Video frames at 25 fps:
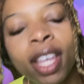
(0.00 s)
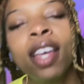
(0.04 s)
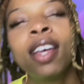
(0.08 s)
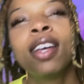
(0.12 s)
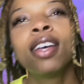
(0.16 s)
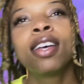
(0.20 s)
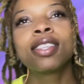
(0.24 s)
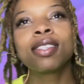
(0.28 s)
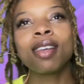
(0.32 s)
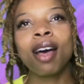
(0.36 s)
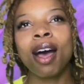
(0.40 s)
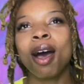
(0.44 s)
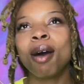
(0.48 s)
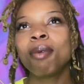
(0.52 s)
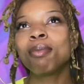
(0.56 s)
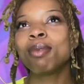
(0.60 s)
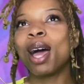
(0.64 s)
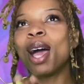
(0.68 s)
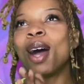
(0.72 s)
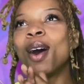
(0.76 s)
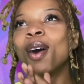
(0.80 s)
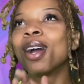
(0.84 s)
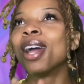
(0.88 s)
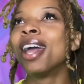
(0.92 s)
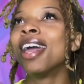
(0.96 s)
So I'm like,
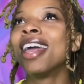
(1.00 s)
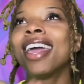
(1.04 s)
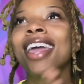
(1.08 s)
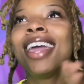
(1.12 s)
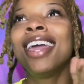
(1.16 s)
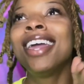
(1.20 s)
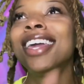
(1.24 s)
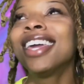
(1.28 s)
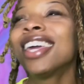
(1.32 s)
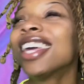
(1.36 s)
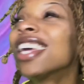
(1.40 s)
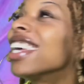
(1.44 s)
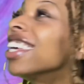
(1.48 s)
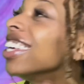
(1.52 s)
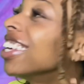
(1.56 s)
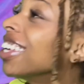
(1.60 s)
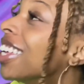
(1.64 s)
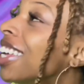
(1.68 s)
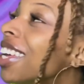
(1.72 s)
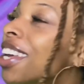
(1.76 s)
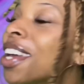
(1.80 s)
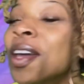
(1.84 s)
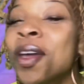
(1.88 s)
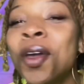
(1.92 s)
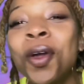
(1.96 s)
okay
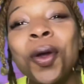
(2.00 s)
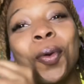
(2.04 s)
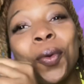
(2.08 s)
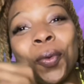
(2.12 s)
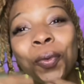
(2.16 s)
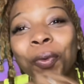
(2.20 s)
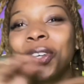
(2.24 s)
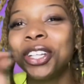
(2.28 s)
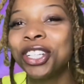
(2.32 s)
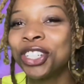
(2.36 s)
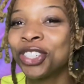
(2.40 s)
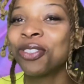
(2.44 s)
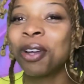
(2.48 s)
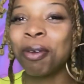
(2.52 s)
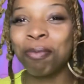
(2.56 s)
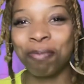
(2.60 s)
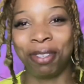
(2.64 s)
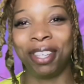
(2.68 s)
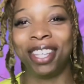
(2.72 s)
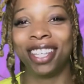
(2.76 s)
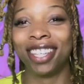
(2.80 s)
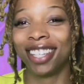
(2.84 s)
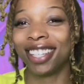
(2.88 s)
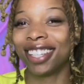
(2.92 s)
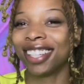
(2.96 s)
we
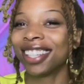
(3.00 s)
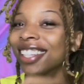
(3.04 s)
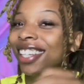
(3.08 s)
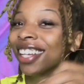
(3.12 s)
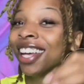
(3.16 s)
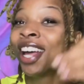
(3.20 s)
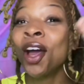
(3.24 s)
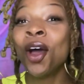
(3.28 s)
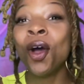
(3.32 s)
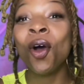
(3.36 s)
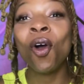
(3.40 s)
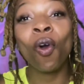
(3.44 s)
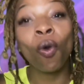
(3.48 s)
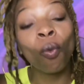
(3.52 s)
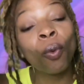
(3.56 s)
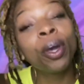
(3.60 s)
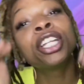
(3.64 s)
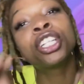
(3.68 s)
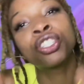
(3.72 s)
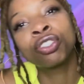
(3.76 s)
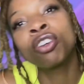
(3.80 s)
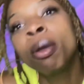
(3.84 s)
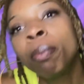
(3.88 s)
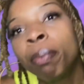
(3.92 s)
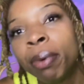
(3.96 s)
tripping. We
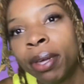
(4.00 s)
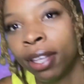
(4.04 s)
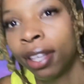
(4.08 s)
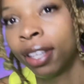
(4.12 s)
tripping.